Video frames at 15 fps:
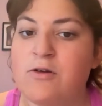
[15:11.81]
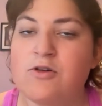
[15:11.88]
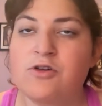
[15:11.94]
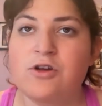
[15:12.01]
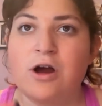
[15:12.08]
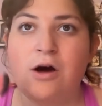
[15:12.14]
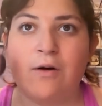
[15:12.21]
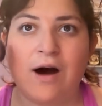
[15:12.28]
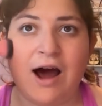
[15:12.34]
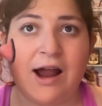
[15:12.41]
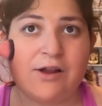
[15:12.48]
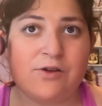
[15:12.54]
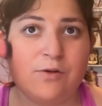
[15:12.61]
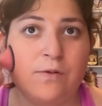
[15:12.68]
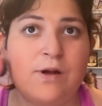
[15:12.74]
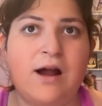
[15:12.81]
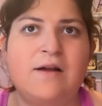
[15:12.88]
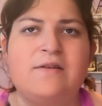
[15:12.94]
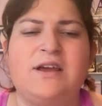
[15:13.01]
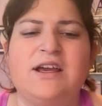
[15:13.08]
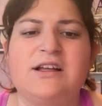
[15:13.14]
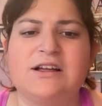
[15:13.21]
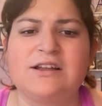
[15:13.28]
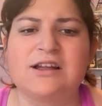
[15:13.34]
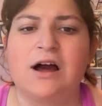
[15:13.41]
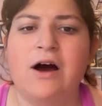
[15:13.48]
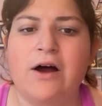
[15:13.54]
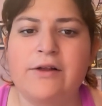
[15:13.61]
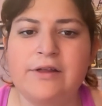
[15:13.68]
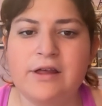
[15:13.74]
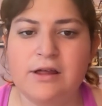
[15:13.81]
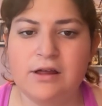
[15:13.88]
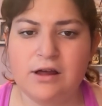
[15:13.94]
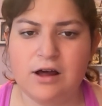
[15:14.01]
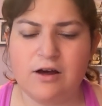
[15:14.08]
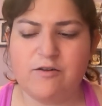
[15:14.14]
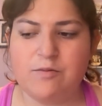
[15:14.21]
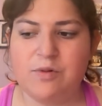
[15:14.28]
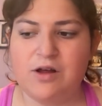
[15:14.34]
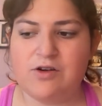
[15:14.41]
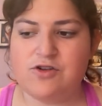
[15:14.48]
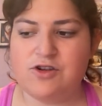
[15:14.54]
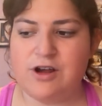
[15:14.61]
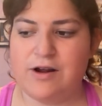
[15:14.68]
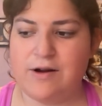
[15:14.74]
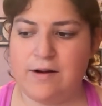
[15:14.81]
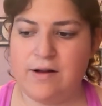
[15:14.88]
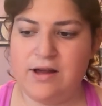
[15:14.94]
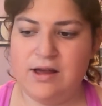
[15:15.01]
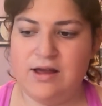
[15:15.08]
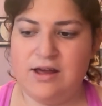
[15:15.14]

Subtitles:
so I do not need a ton of blush here,